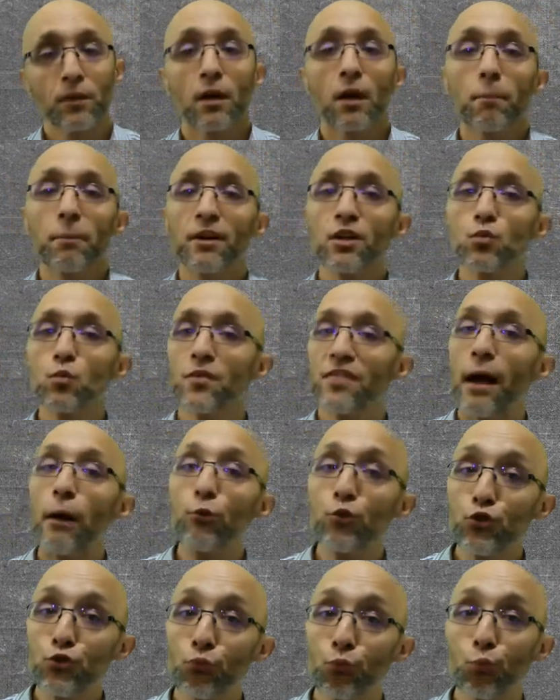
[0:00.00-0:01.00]
Because without
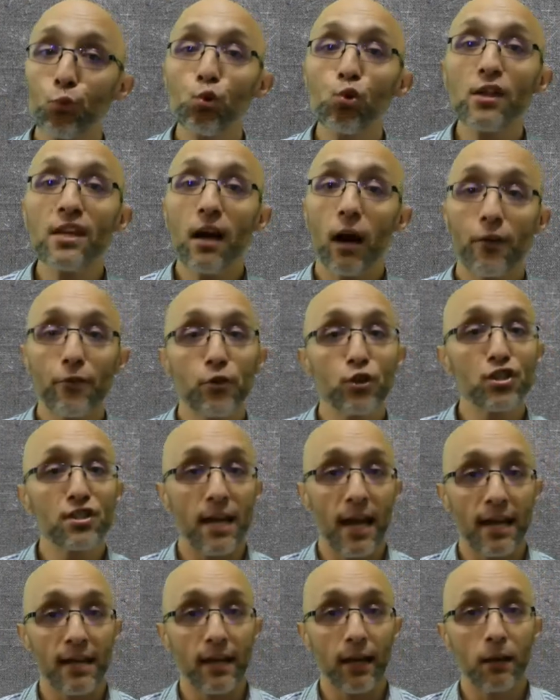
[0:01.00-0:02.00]
truly
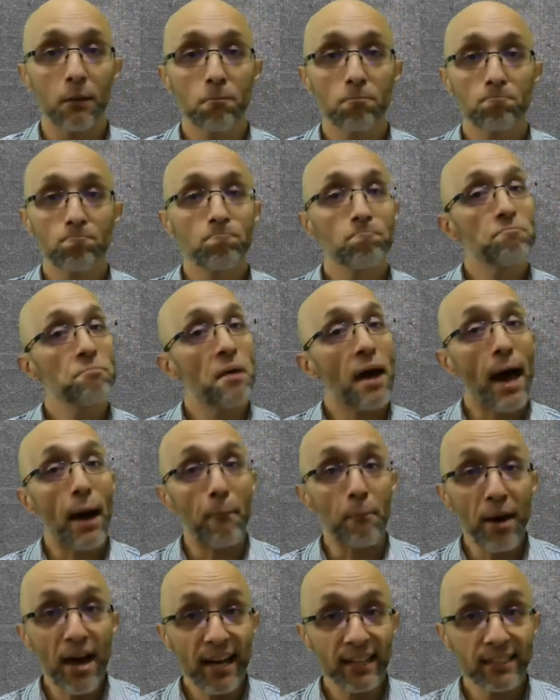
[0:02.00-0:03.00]
understanding, at
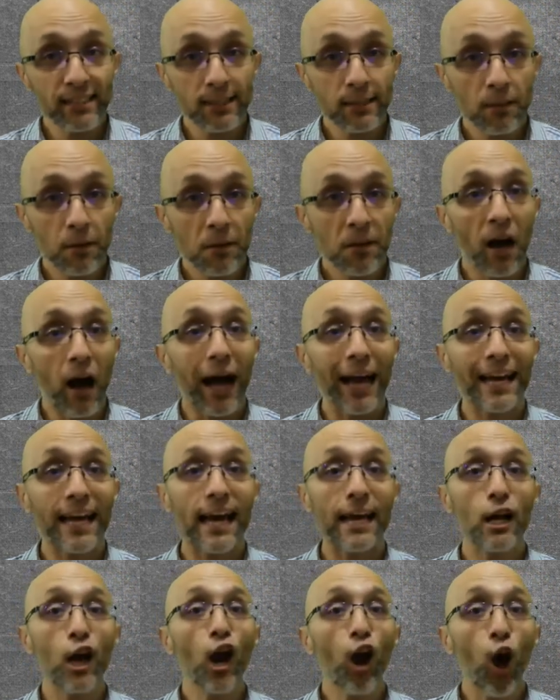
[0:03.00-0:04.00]
best, I
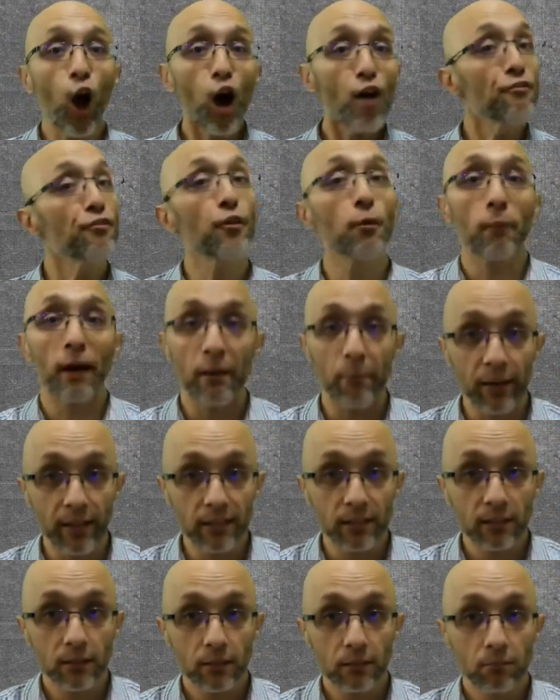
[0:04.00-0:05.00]
cannot offer my
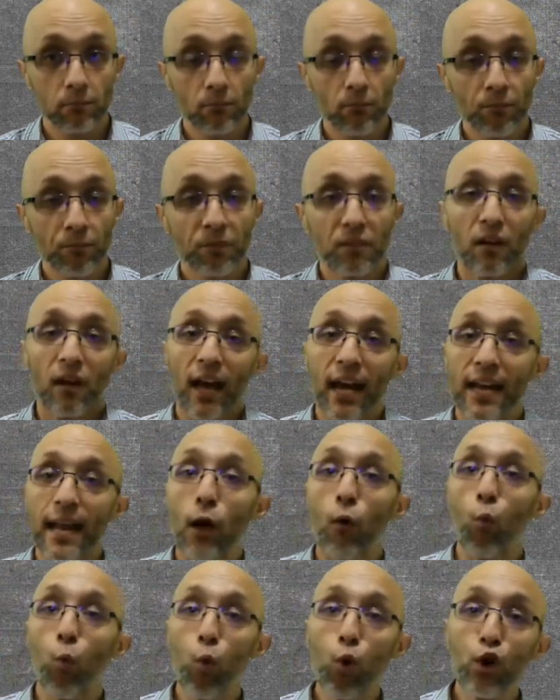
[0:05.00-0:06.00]
best. And at
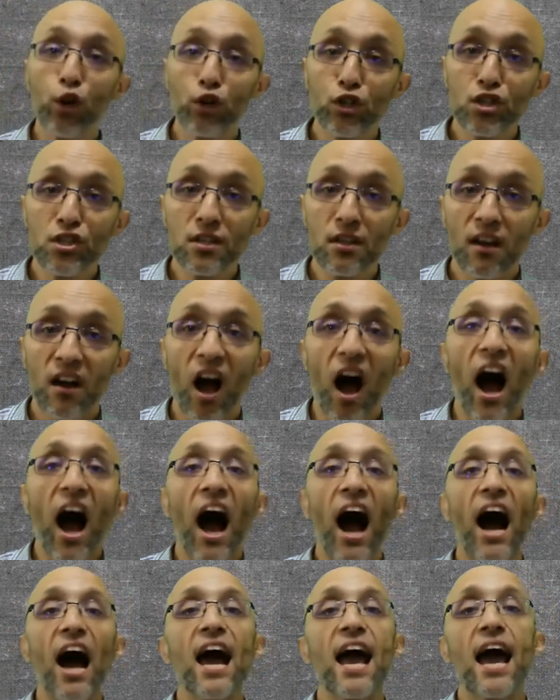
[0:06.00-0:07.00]
worst,
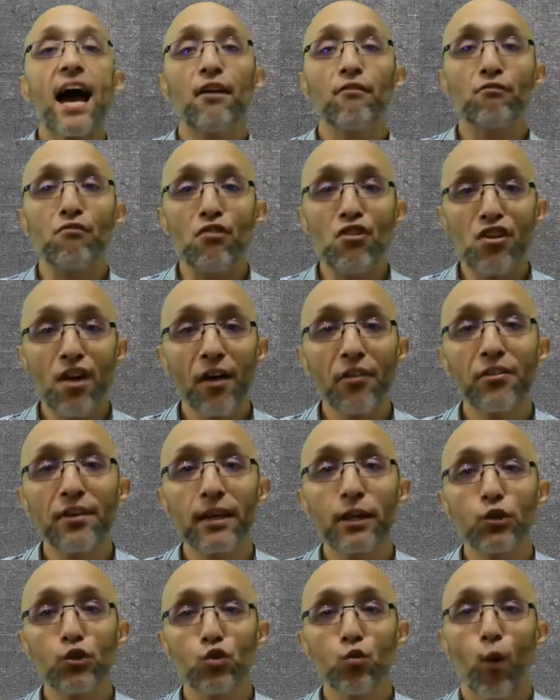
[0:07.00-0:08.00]
I have
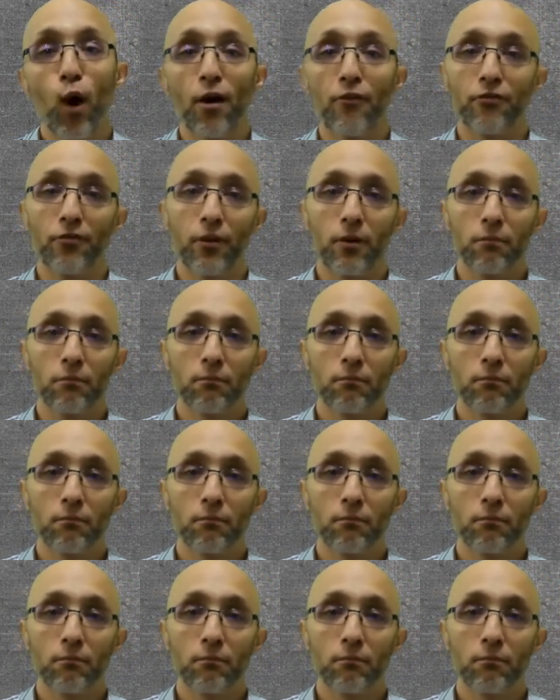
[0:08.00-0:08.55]
nothing to offer.